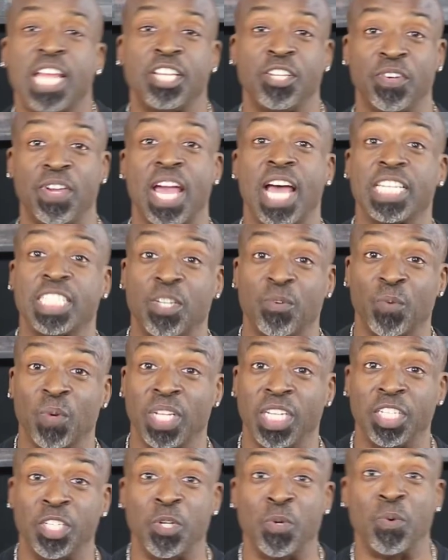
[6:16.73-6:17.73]
that you guys can
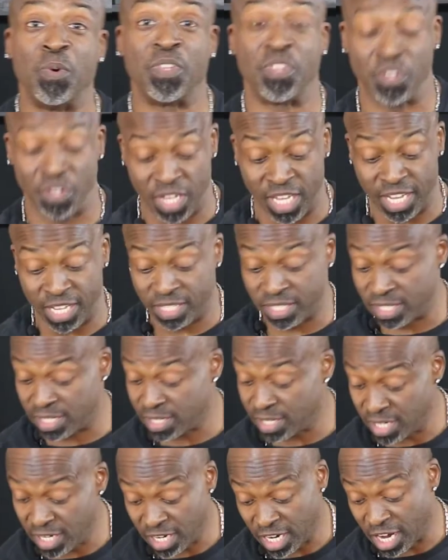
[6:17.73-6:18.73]
really do with your kids.
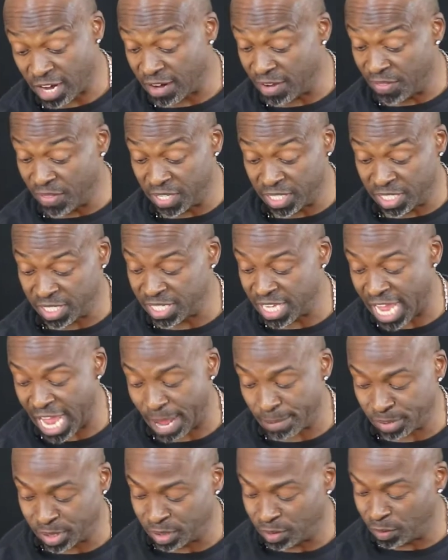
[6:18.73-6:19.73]
All right, this is
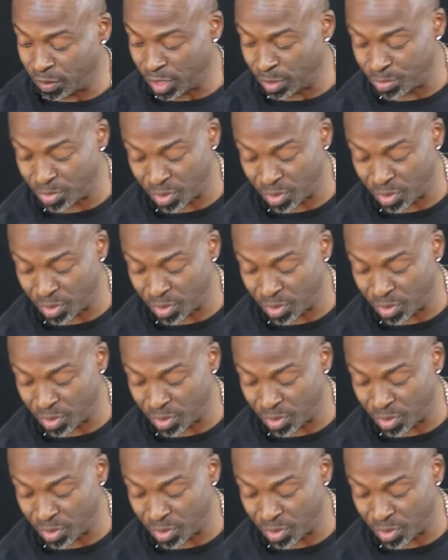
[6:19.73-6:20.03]
absolutely